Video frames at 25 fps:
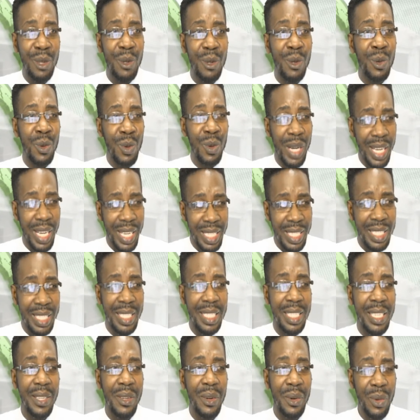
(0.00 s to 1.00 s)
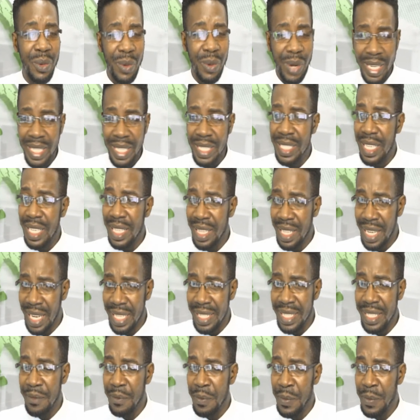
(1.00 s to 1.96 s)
Quite a lot.